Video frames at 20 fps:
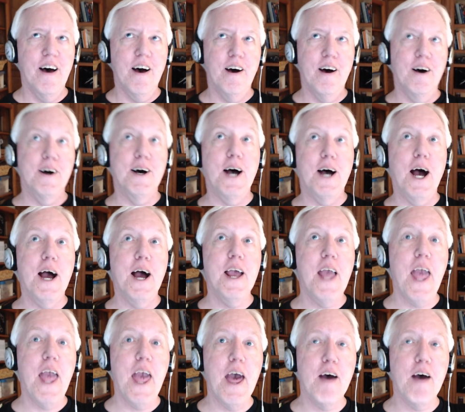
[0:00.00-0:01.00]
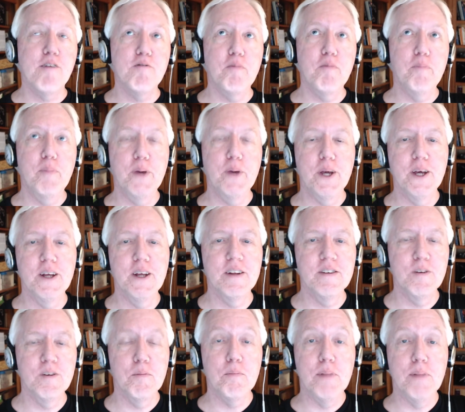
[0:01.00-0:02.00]
I have
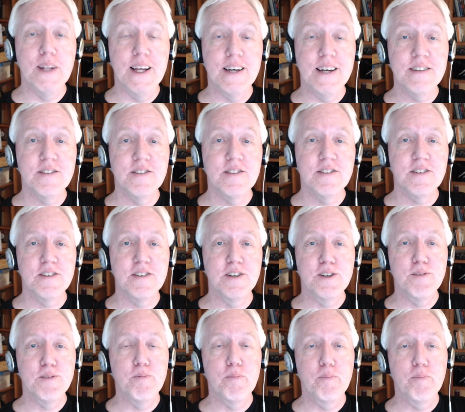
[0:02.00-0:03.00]
been blessed to